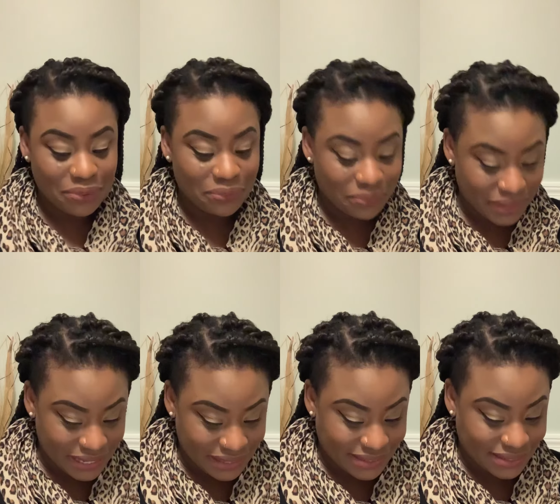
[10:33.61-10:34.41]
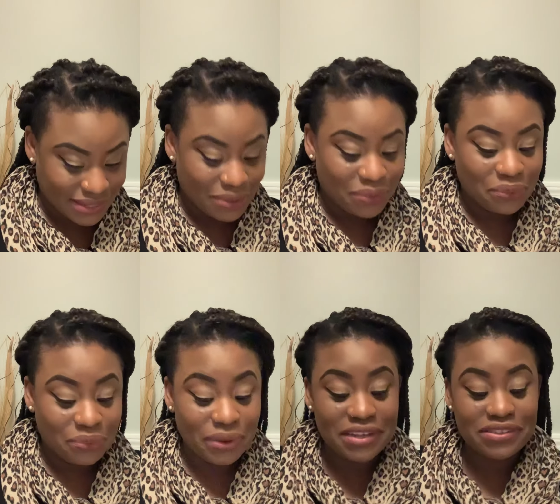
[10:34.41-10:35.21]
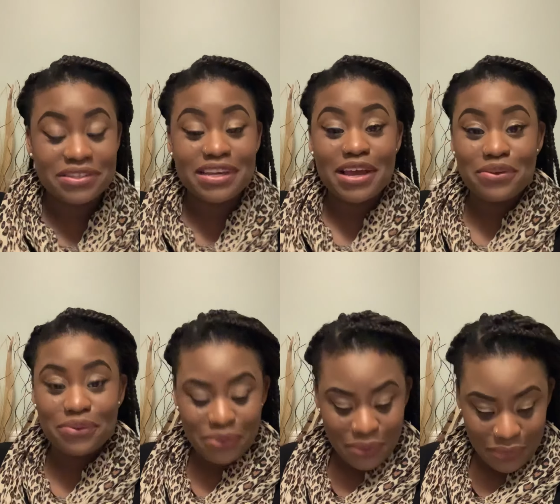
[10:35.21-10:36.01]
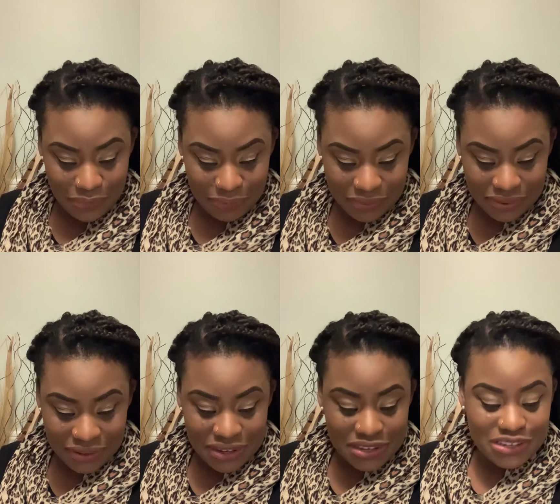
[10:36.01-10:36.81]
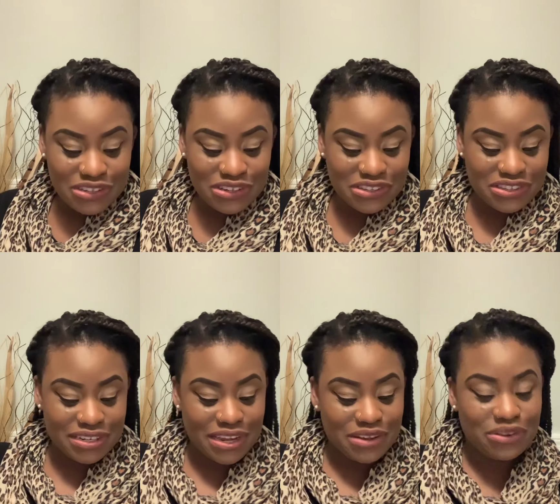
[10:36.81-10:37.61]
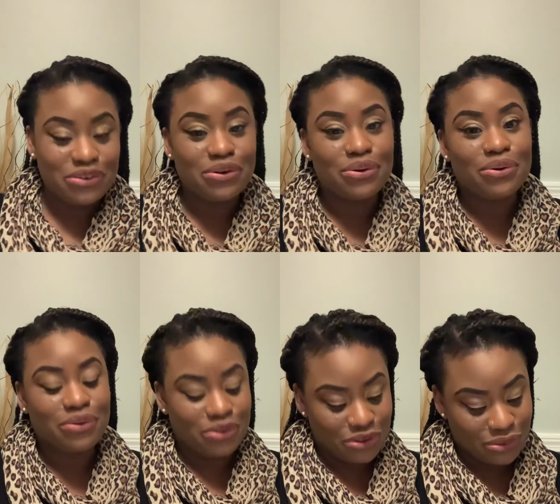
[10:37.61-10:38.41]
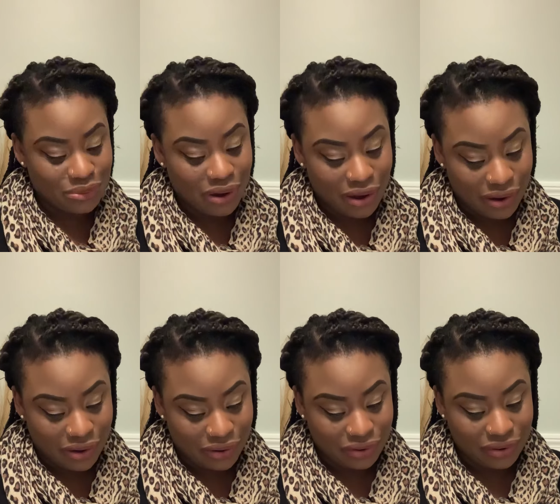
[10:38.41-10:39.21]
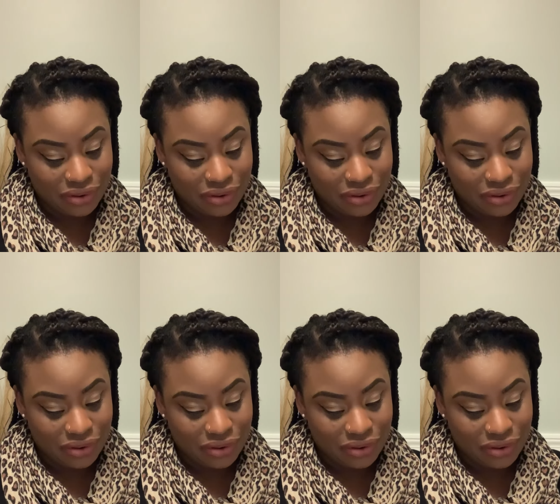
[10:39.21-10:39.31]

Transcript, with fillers: wait, wait to get you home just to let you know you are